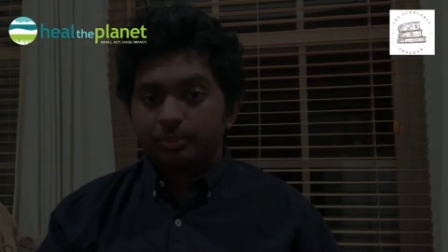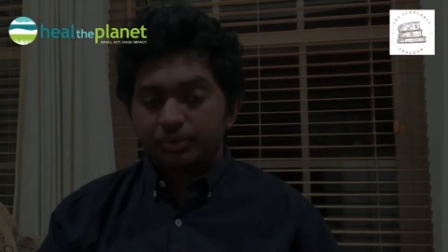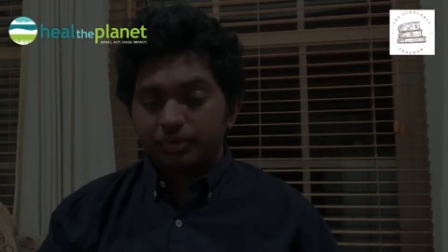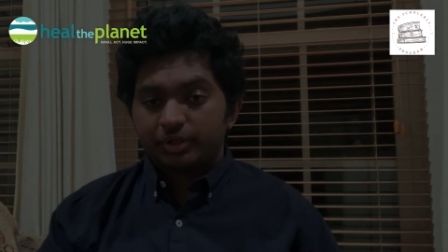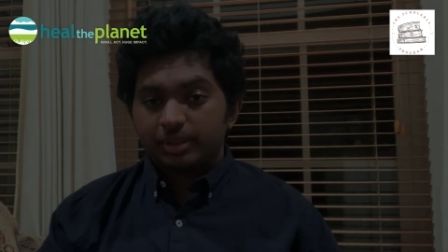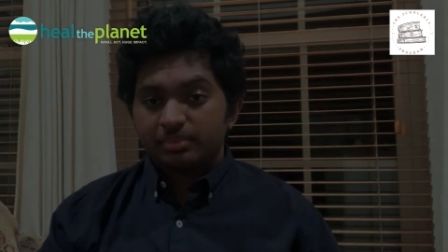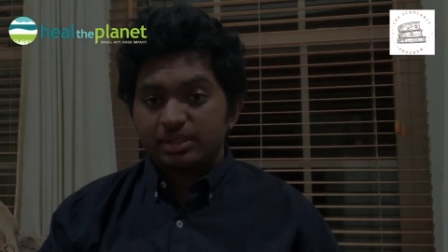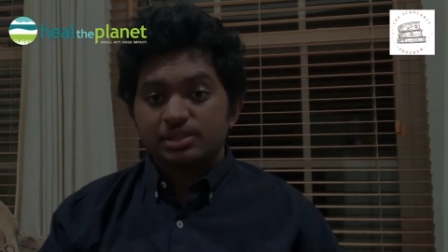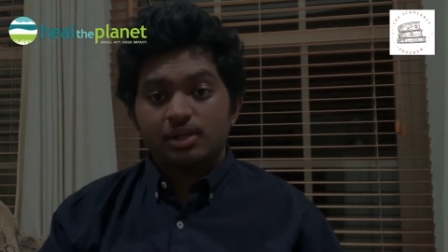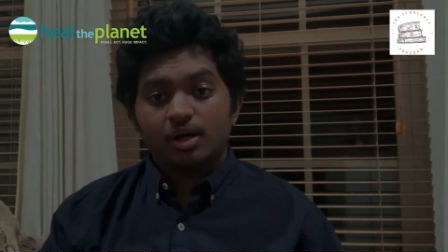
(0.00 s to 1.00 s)
Program
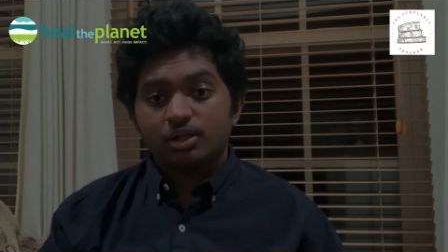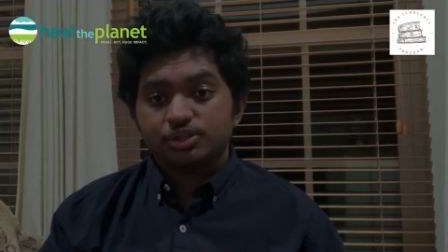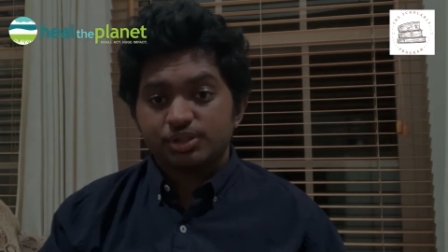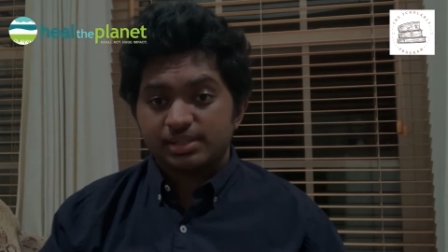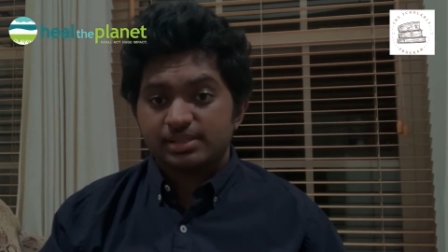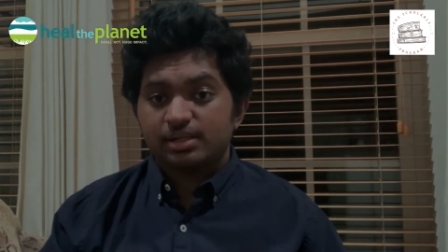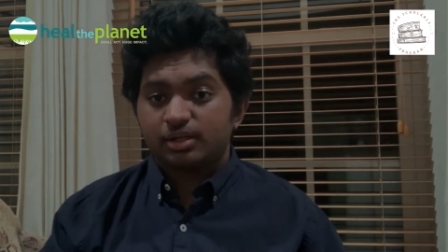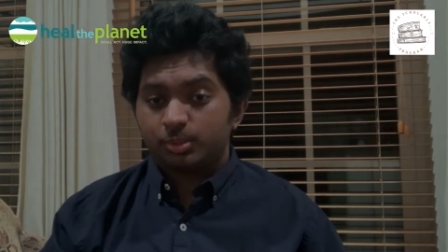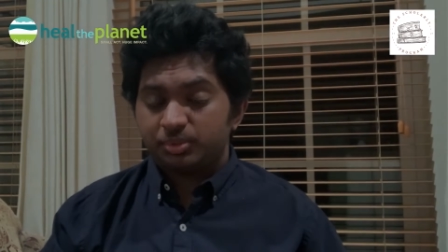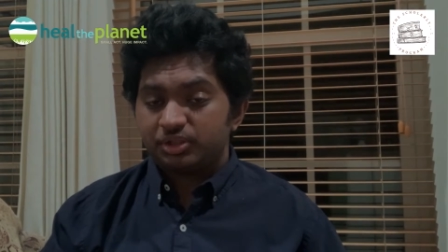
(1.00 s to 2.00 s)
is not just a
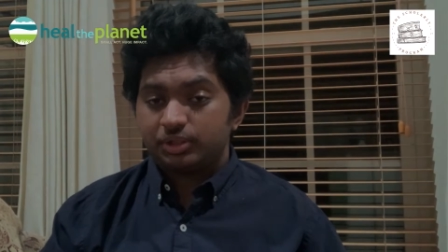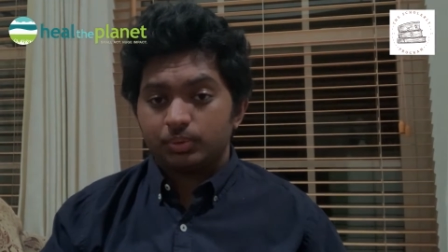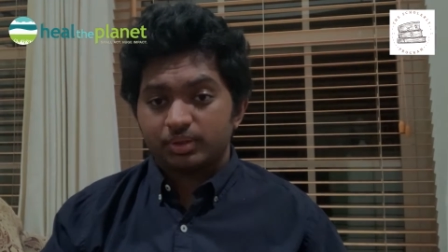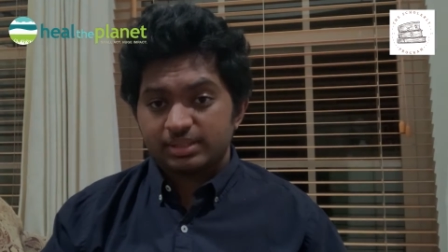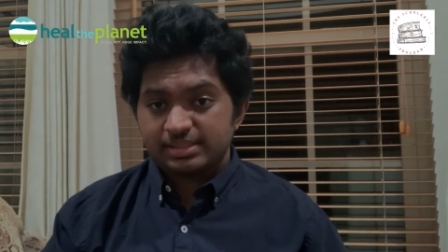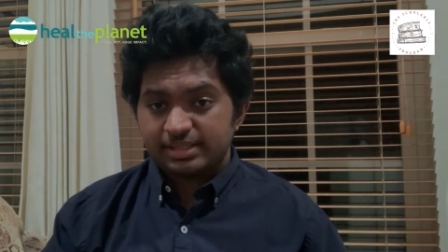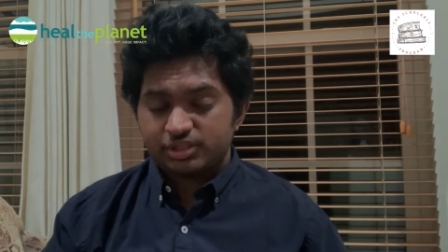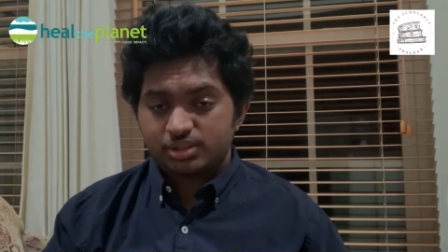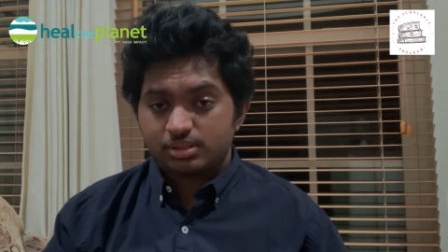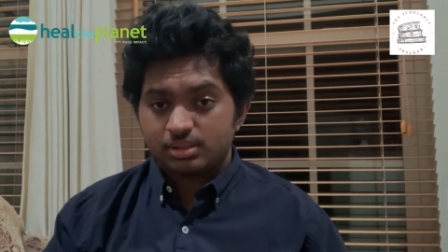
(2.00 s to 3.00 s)
community
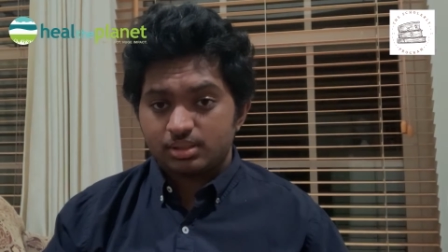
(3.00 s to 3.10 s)
organization.